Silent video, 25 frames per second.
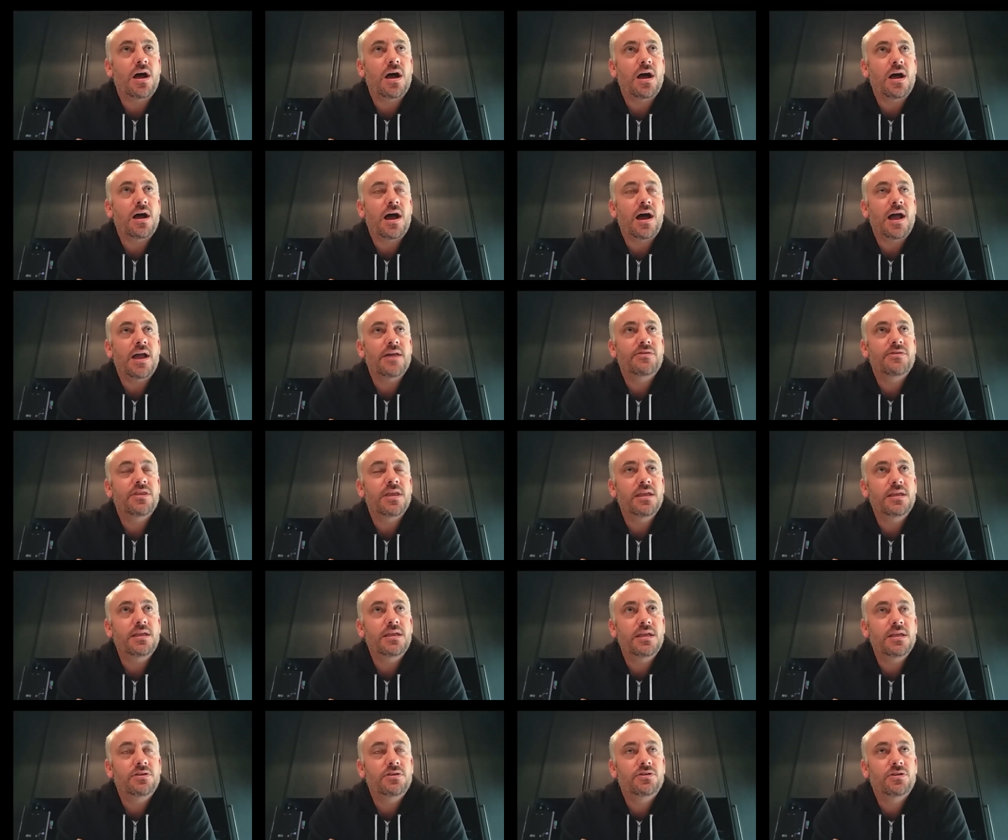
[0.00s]
I
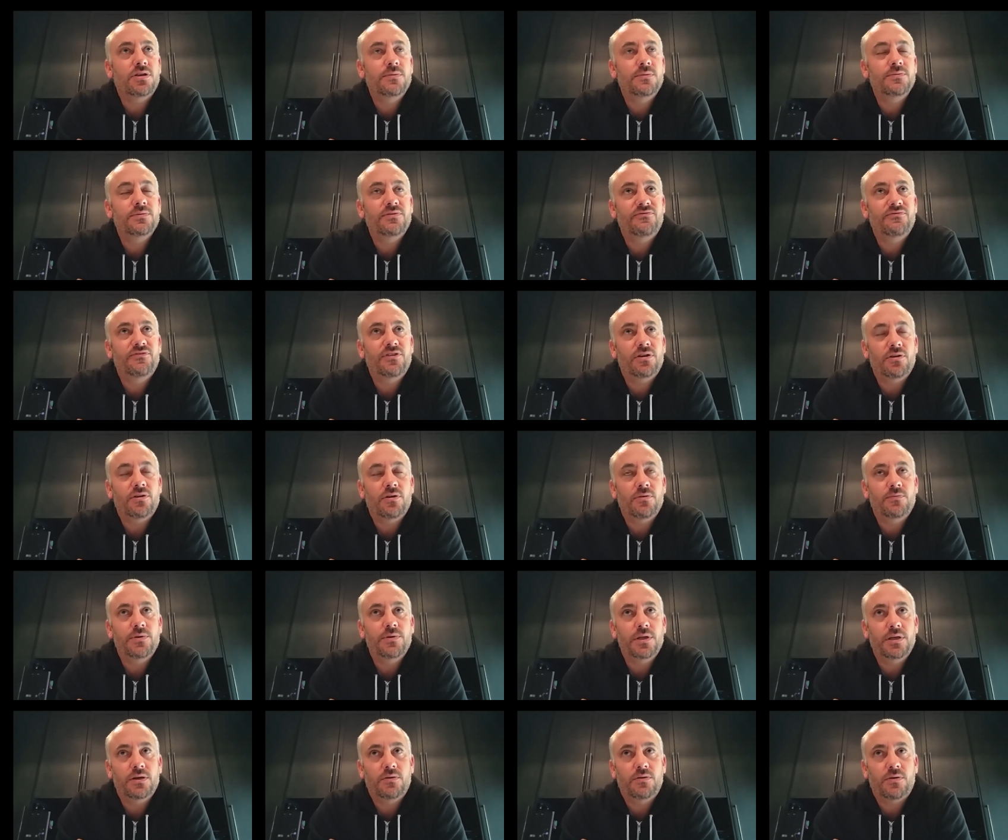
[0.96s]
think in terms of your
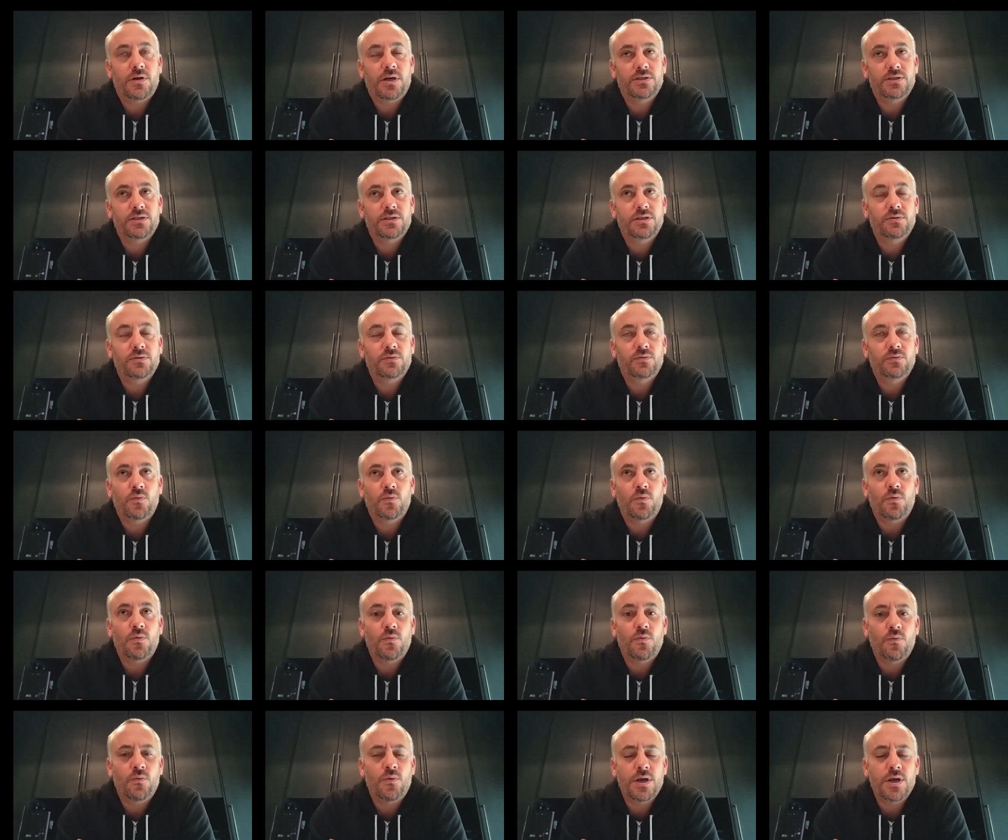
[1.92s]
opening question,
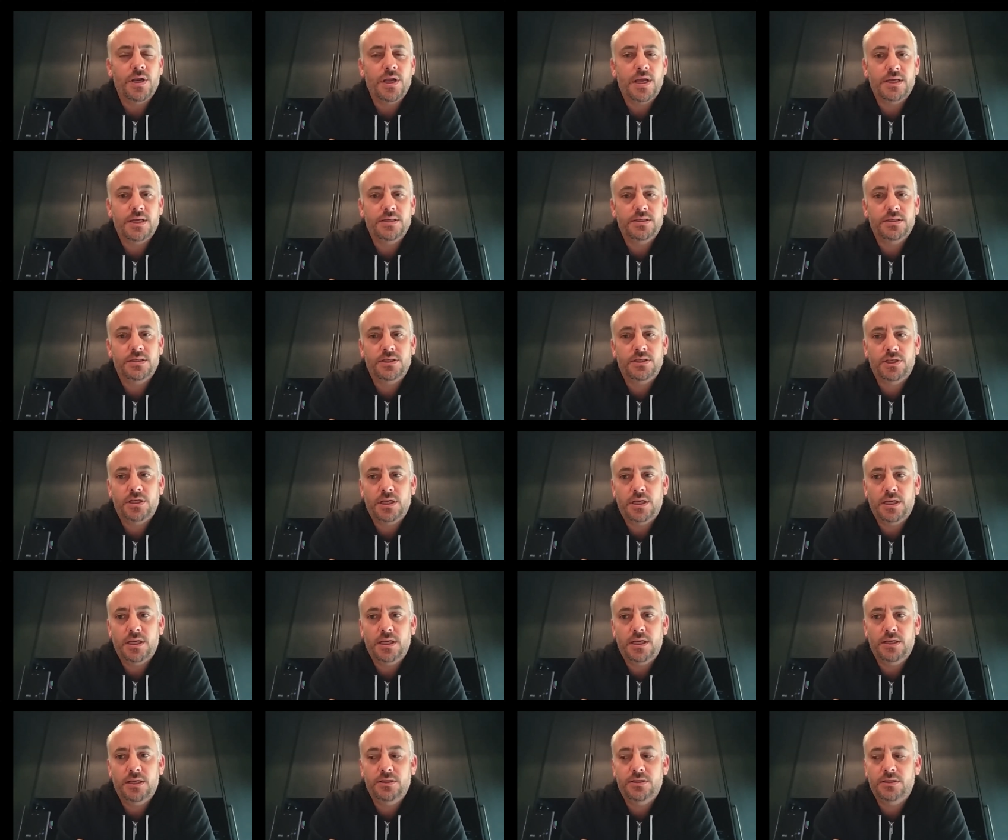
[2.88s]
what has
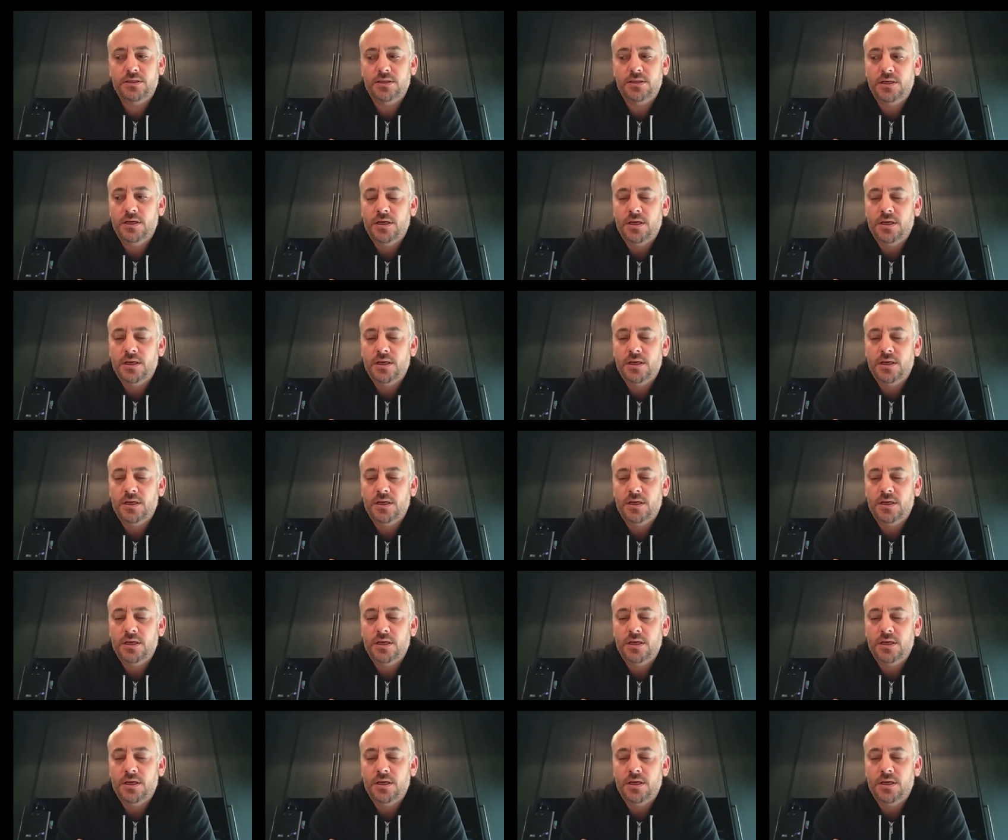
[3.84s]
changed?